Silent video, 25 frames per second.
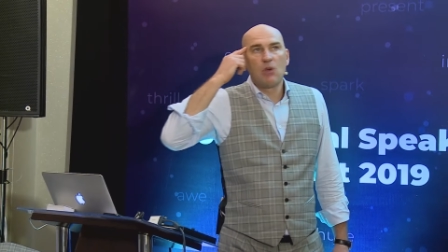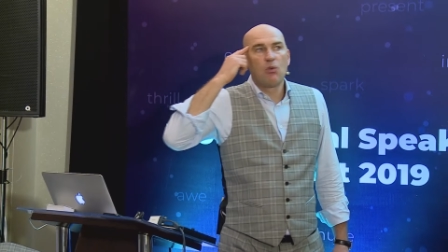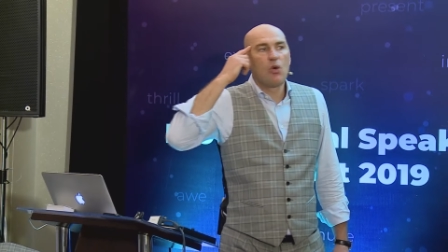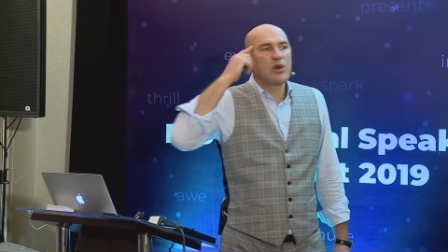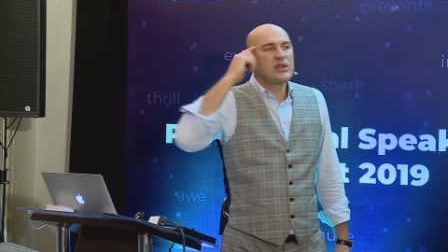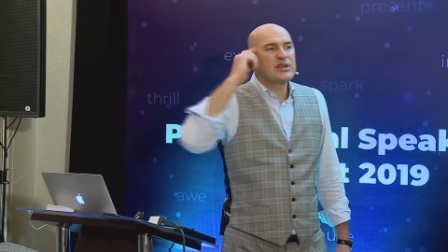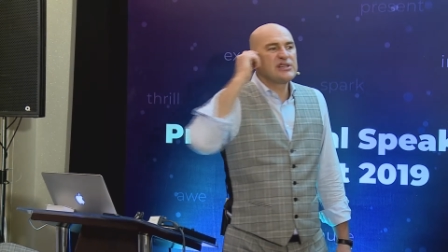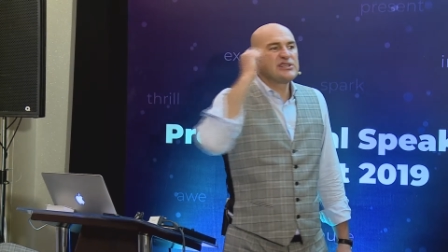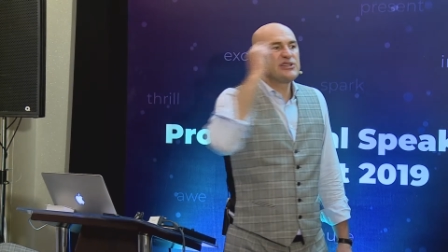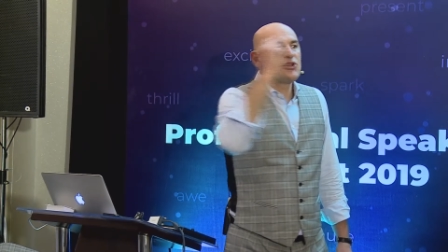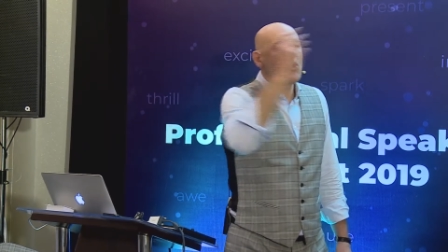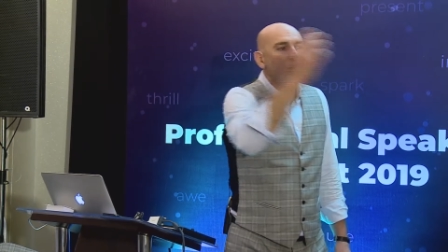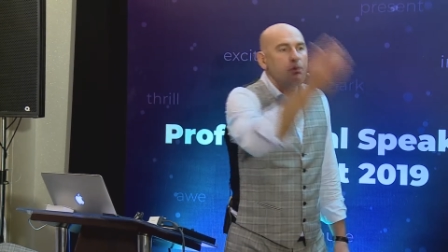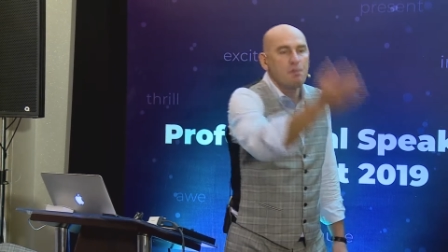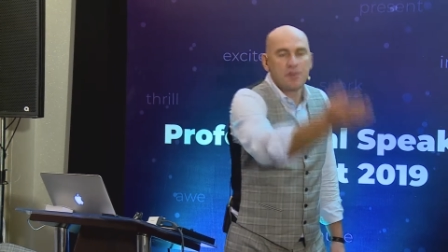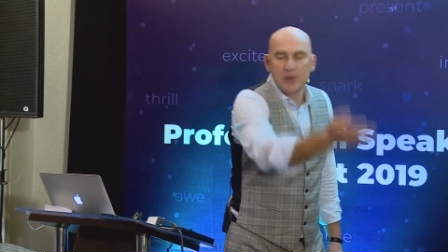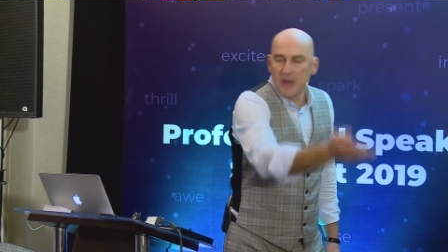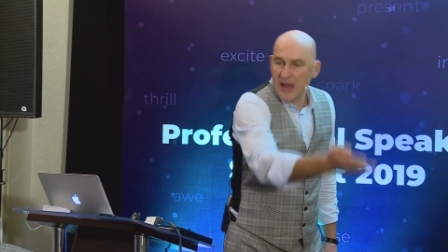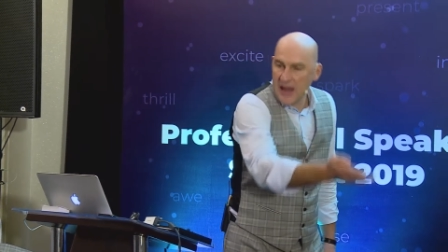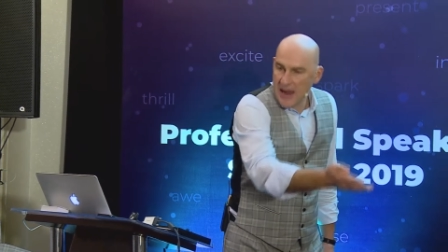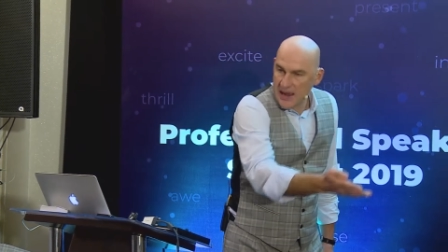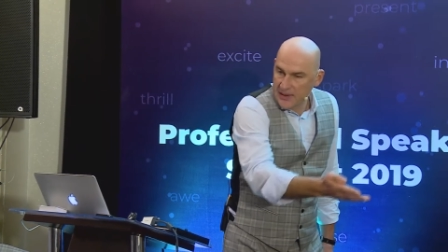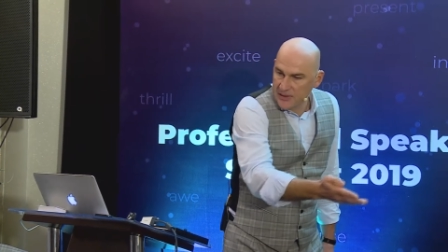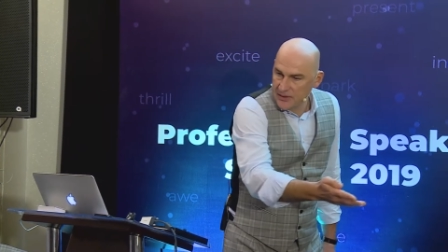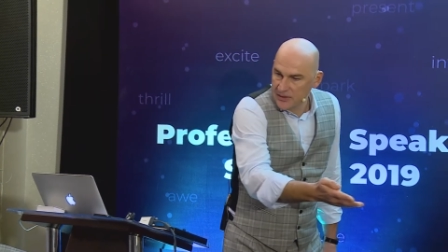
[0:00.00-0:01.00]
what is your
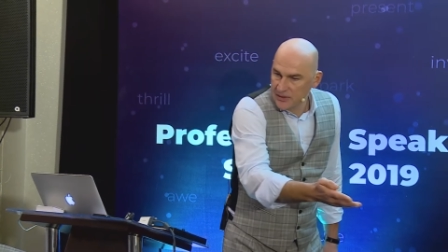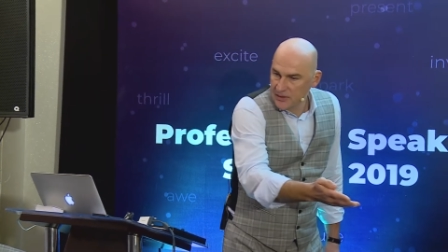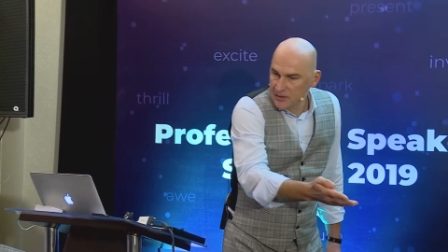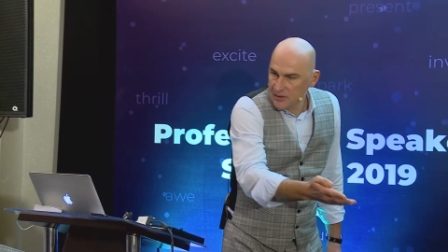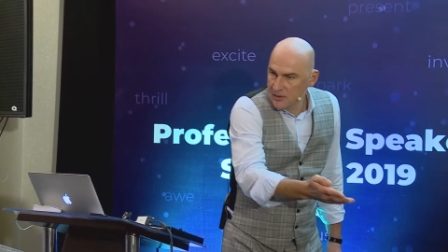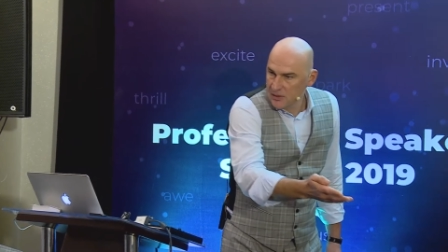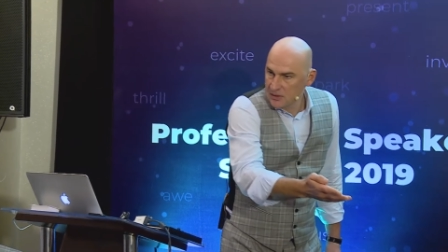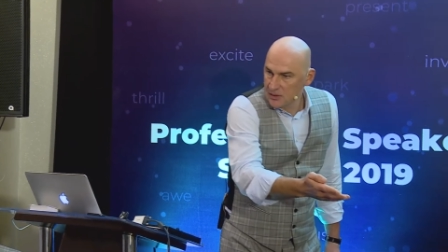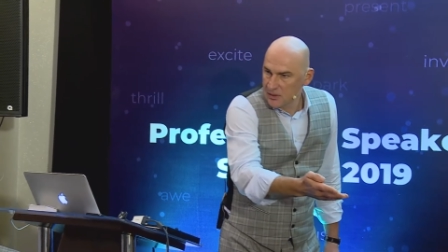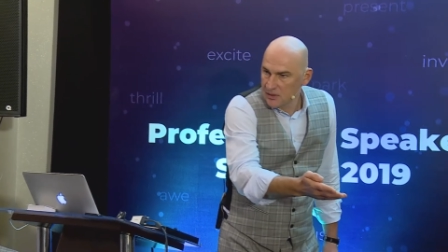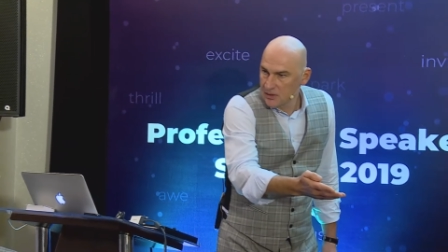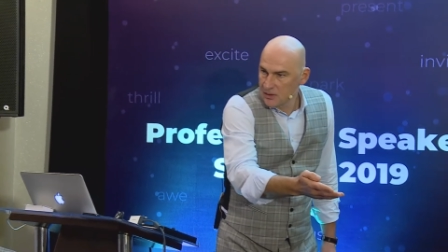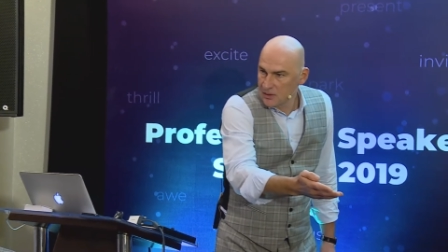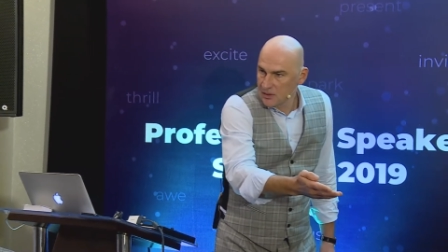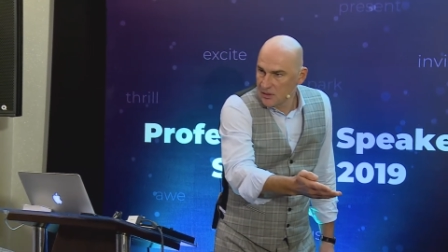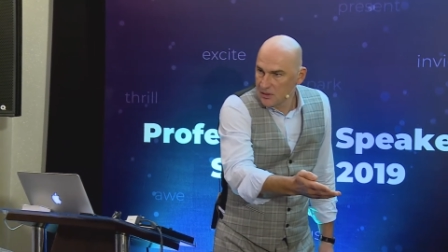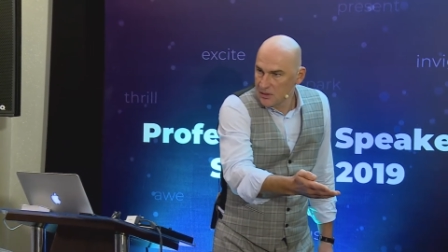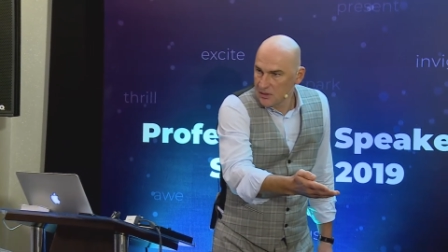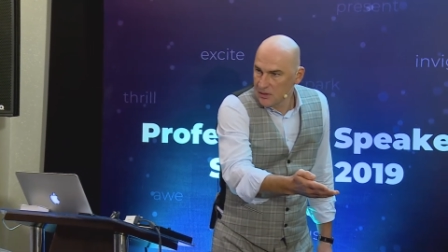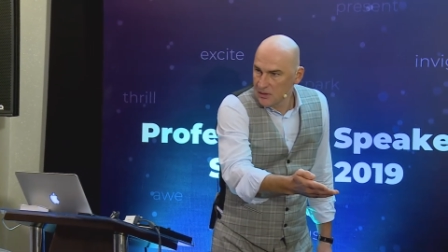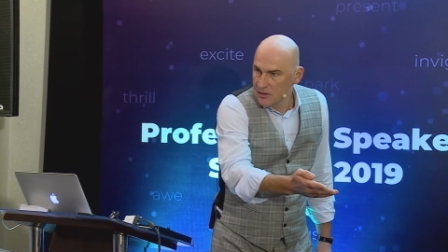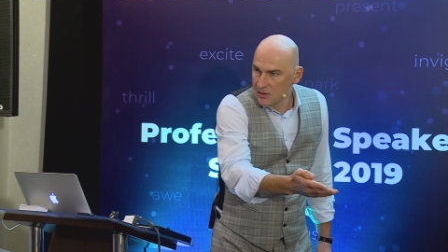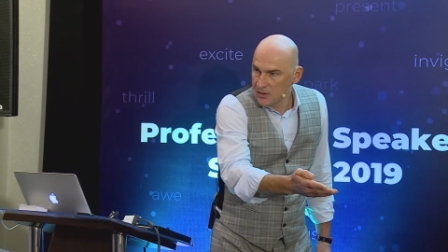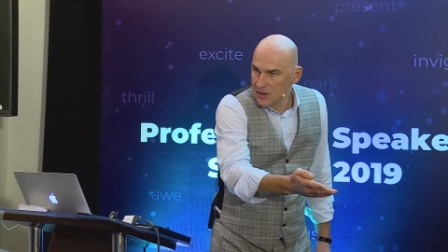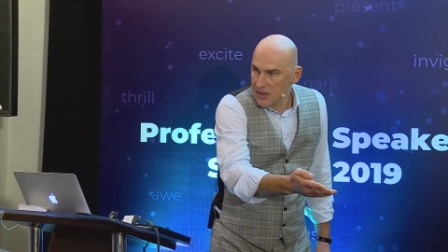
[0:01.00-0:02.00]
plan
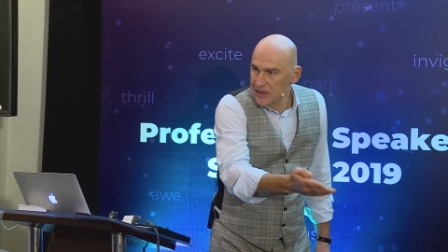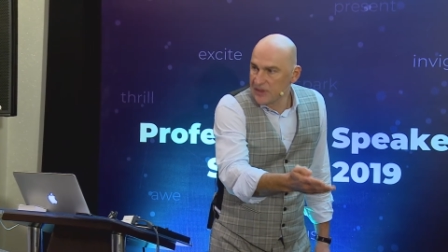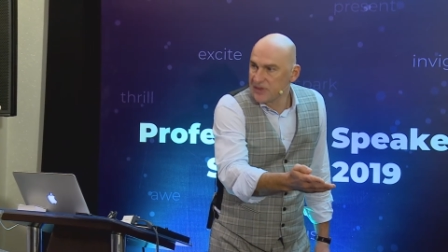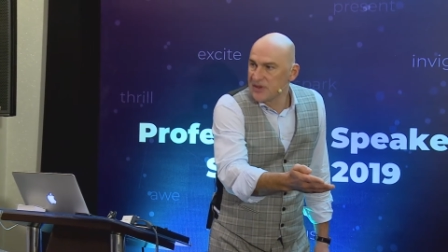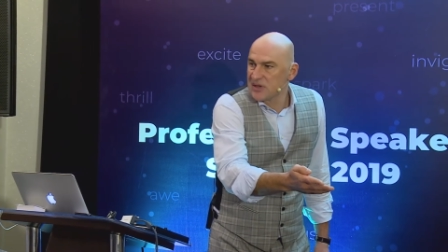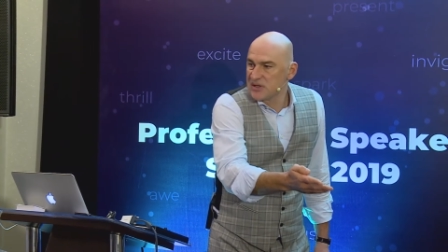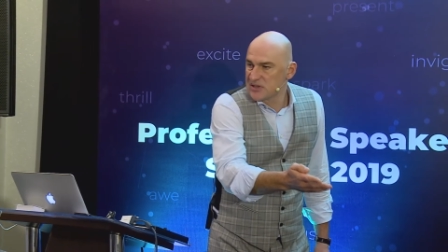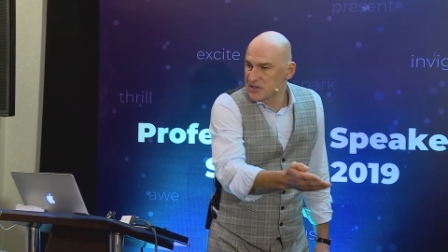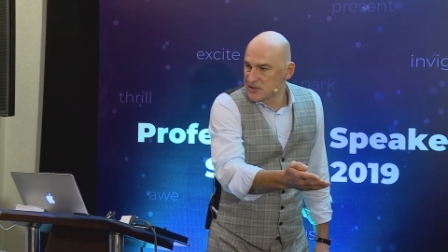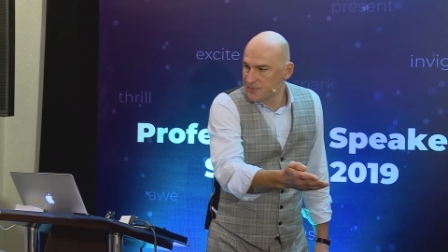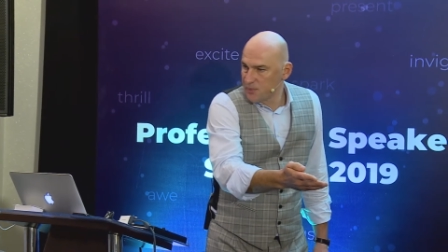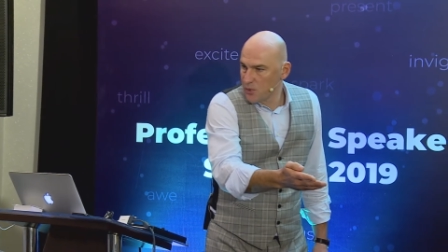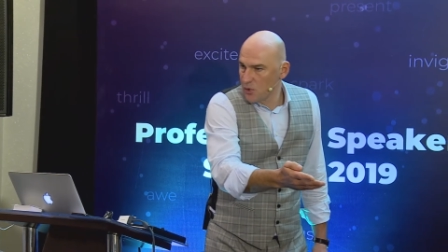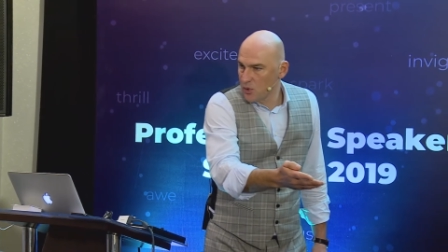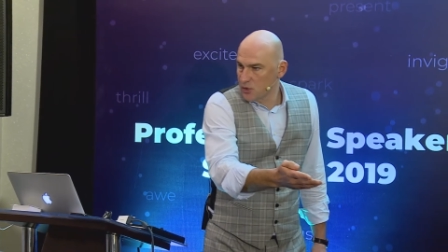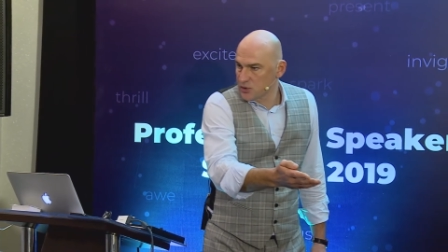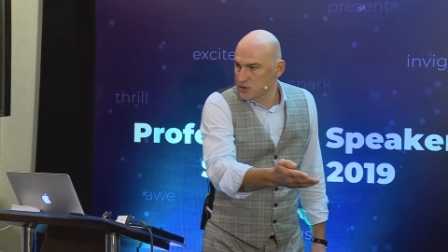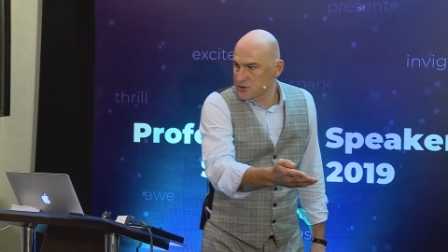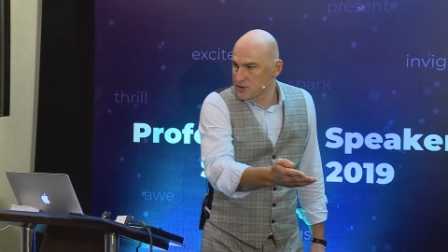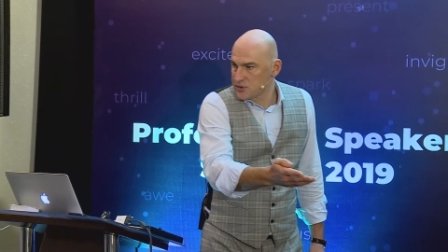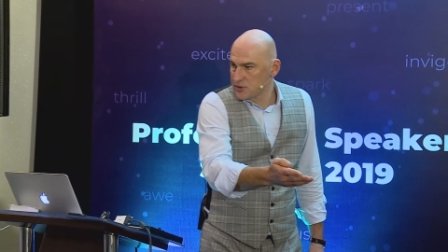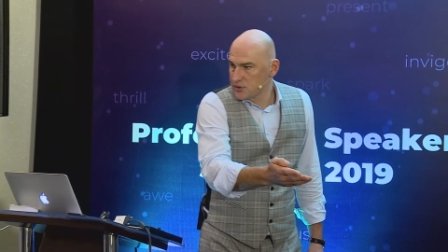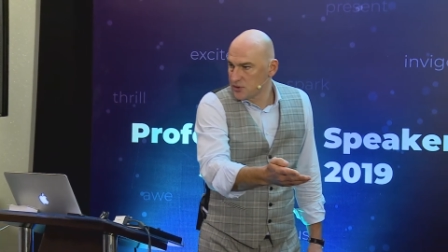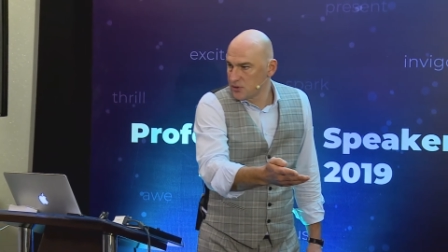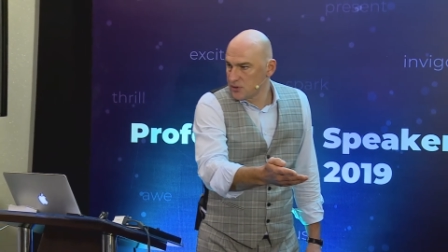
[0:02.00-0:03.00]
in these
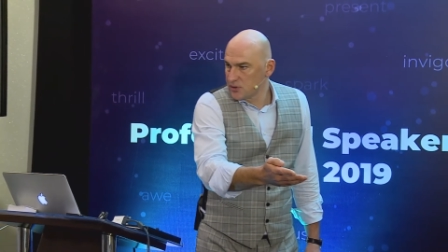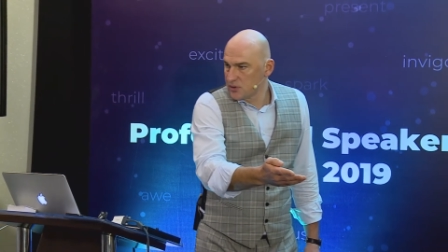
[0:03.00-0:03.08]
sports?